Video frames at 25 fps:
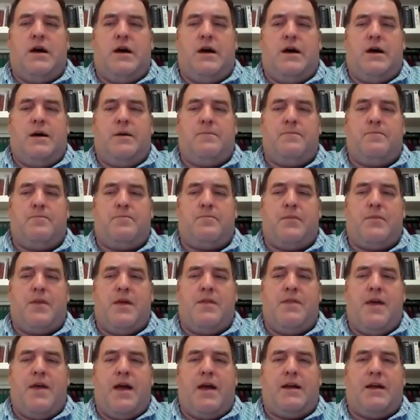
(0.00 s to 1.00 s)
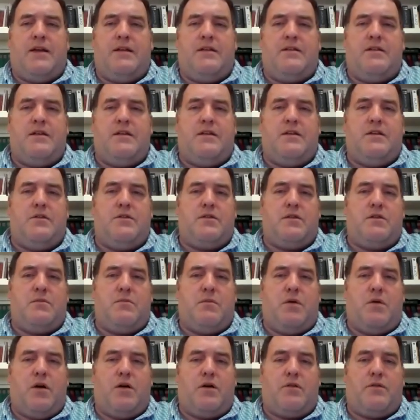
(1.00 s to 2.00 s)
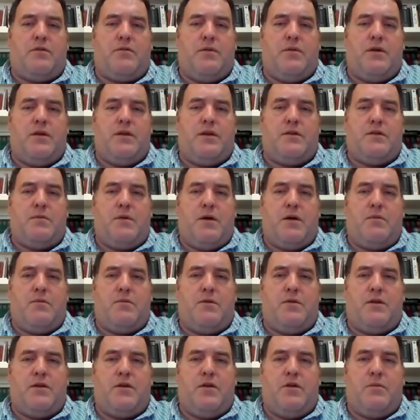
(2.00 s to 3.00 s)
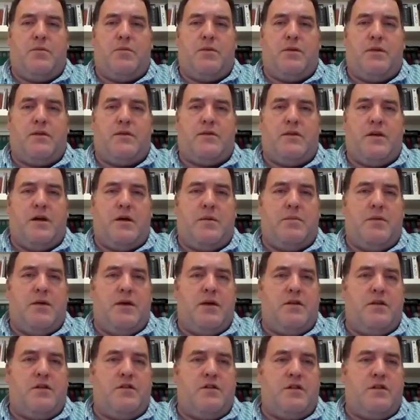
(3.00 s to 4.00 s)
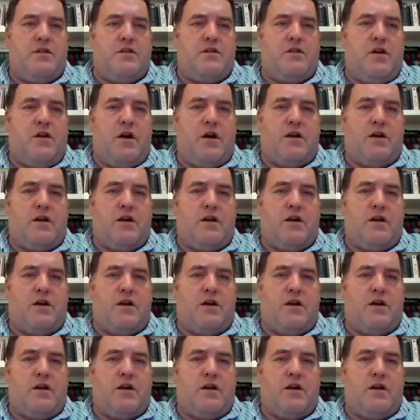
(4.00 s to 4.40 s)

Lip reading: And that continues in Mark 3. That's why I wanted to open this up. He had just